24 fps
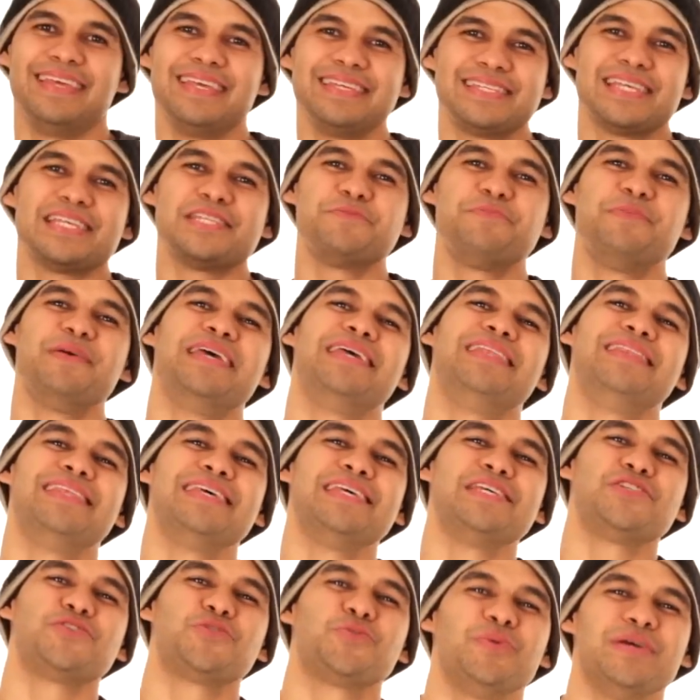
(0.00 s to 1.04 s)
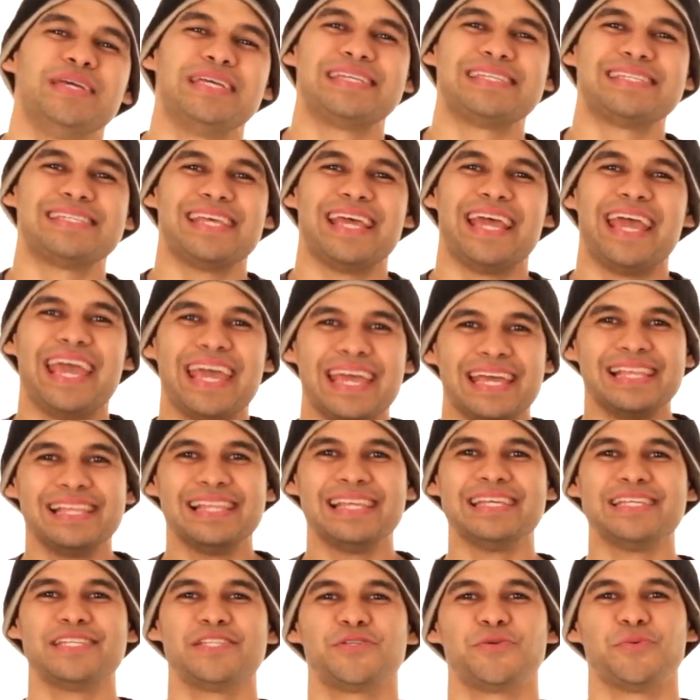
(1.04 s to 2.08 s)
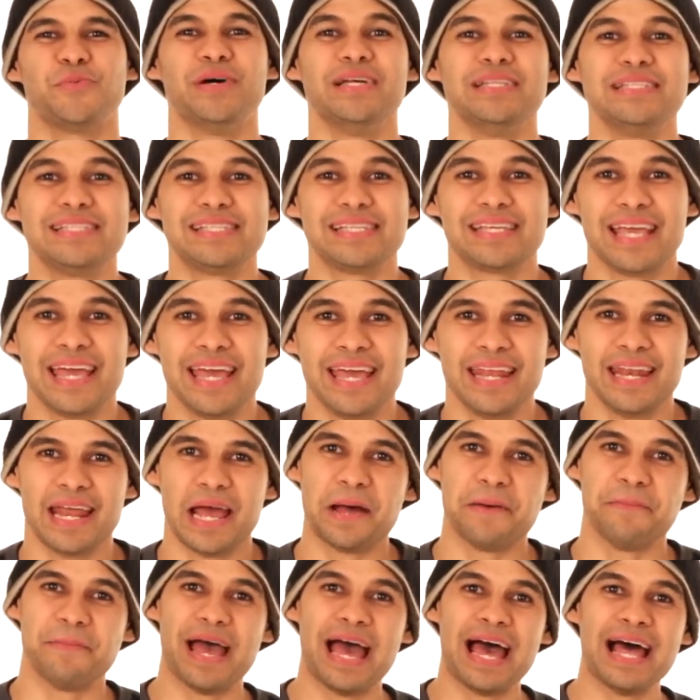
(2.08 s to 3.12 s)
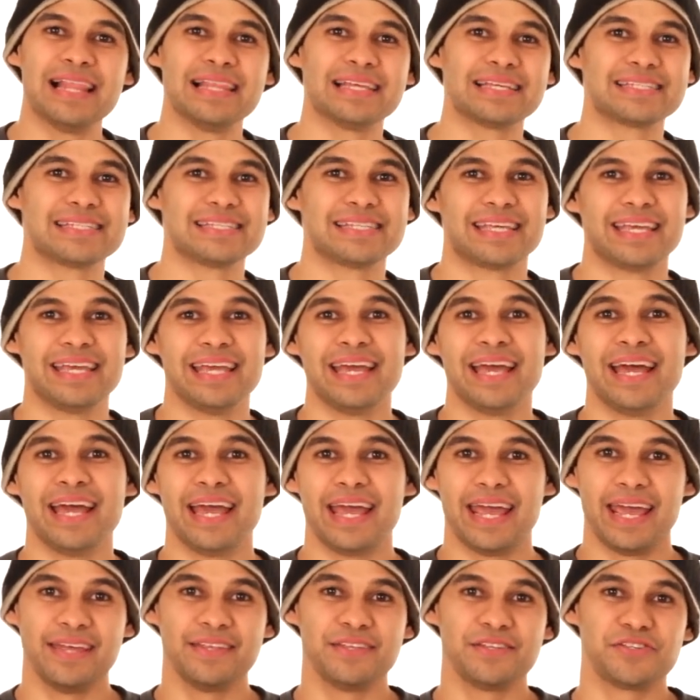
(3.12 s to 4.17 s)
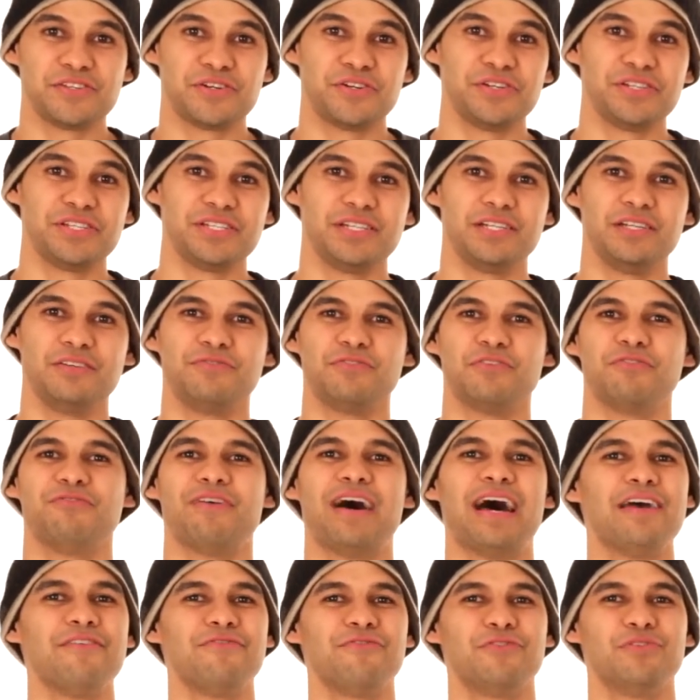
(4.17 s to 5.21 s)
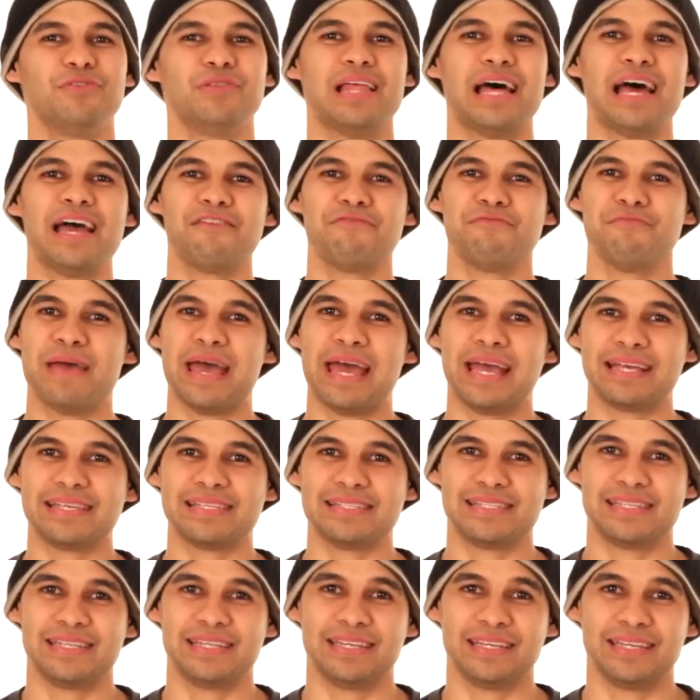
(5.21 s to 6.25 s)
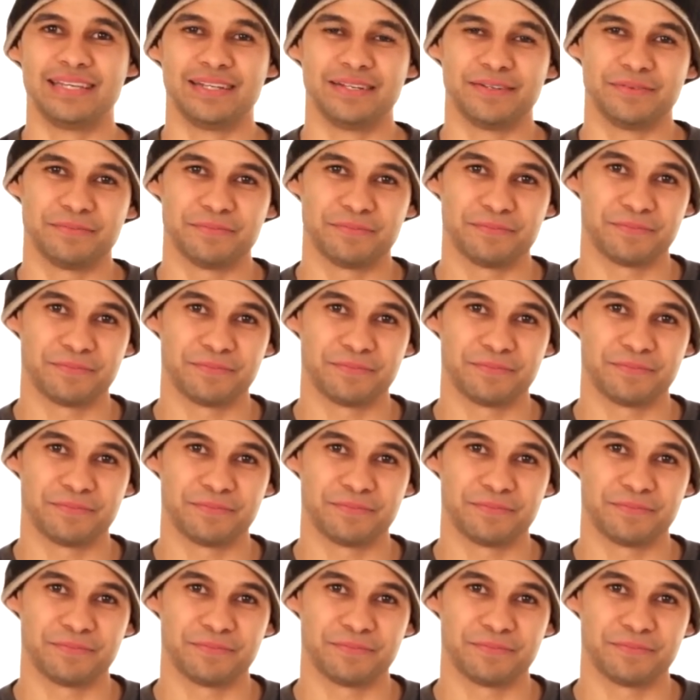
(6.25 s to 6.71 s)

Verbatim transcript: This has been this week's A List. Once again, I'm Alex Cequea, editor in chief of iPhone Life magazine.